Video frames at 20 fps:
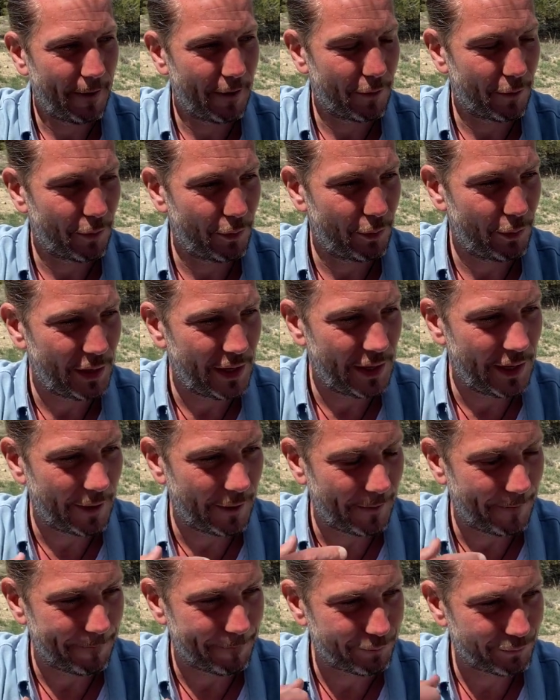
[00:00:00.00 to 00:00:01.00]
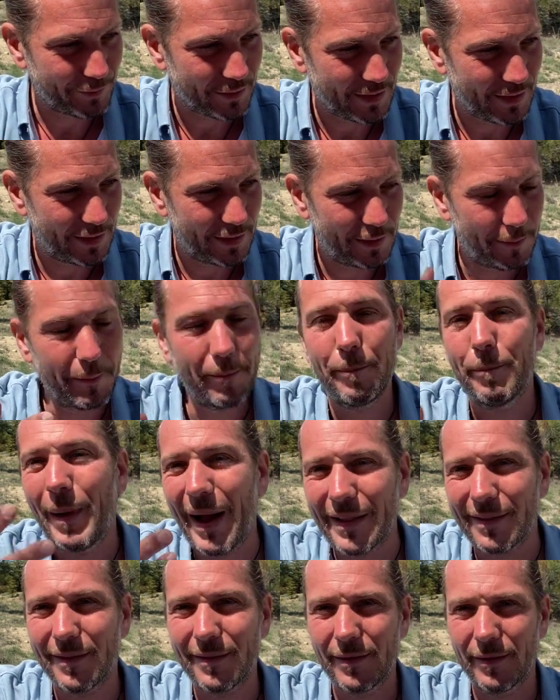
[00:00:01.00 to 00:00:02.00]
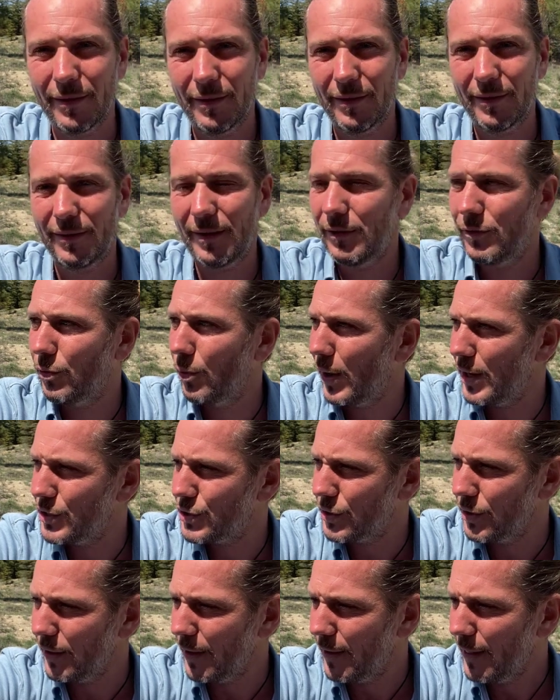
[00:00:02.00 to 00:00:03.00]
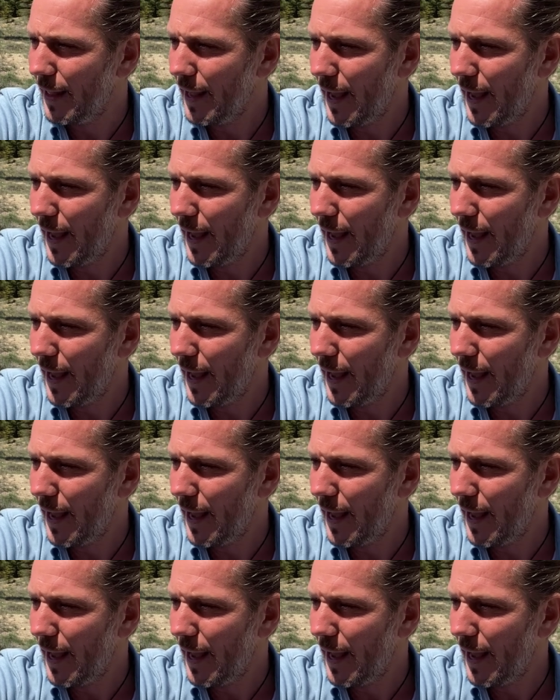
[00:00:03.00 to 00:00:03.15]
really in bad situation.